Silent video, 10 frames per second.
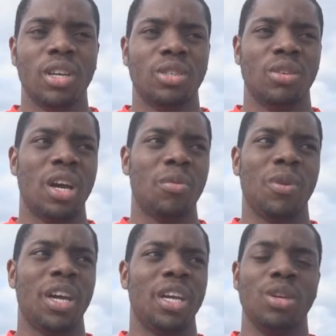So that
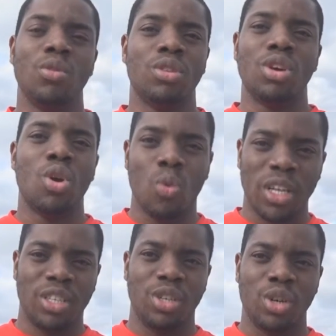way you'll know
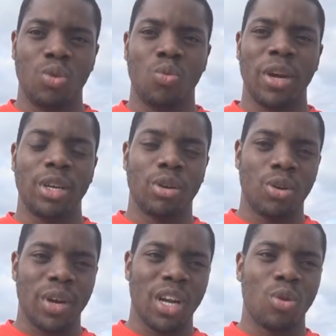what to do when you're
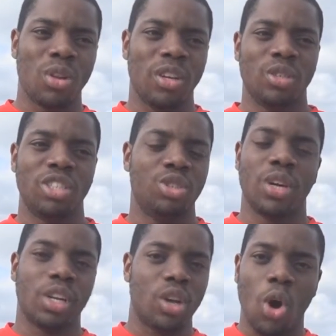going out learning this
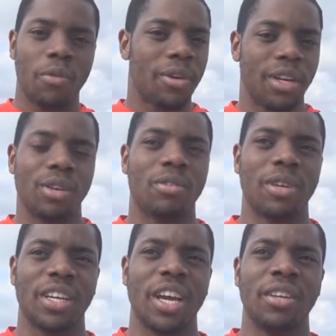trick over and
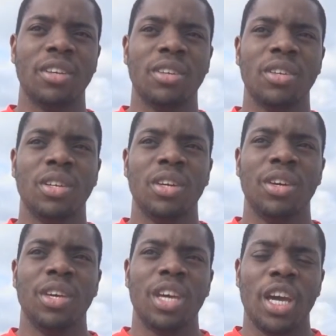over again.
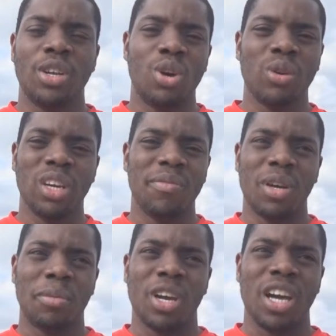And don't give
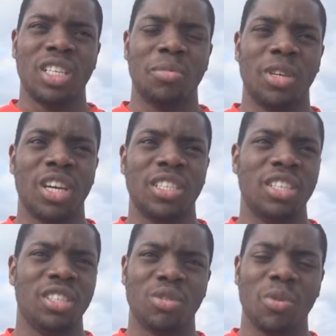up guys
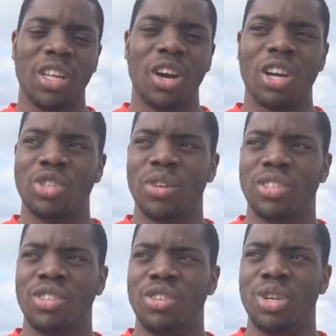because this is a really hard trick
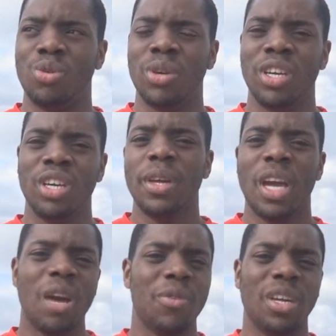to do.
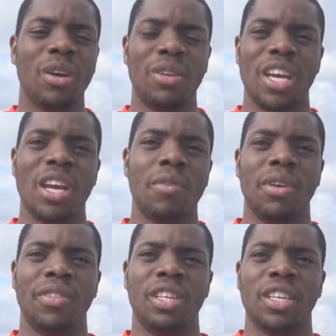Every now and then
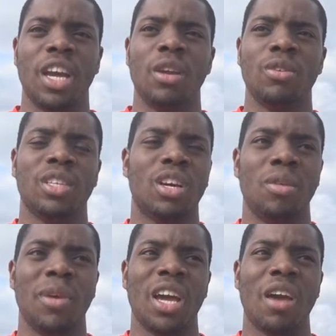every skater is
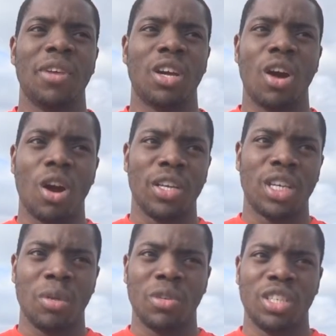going to be having a hard
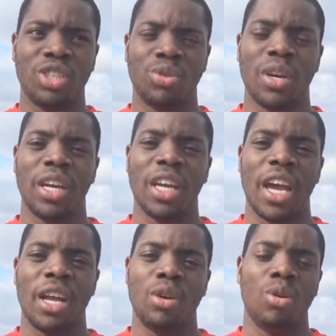time with this trick
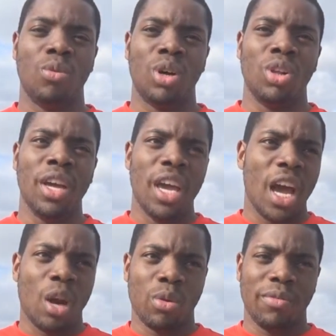and it will
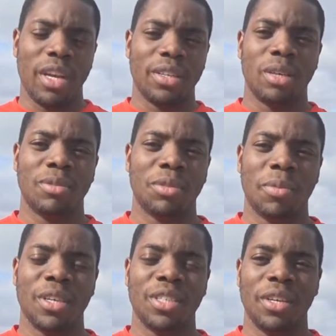aggravate them
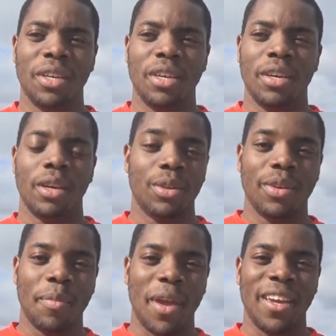so much
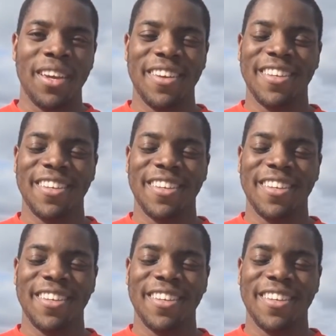including me.